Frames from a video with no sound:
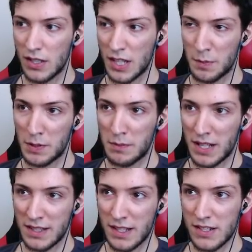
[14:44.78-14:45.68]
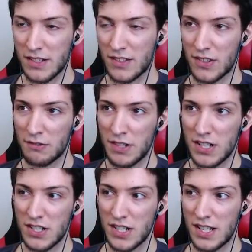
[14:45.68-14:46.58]
Keep in mind that she's
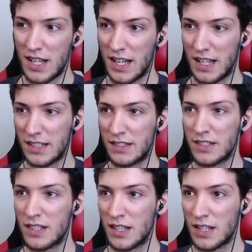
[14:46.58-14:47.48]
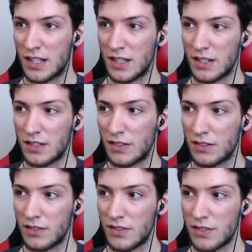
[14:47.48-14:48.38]
squishy and
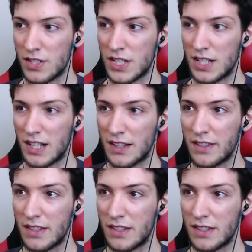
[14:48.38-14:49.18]
she lacks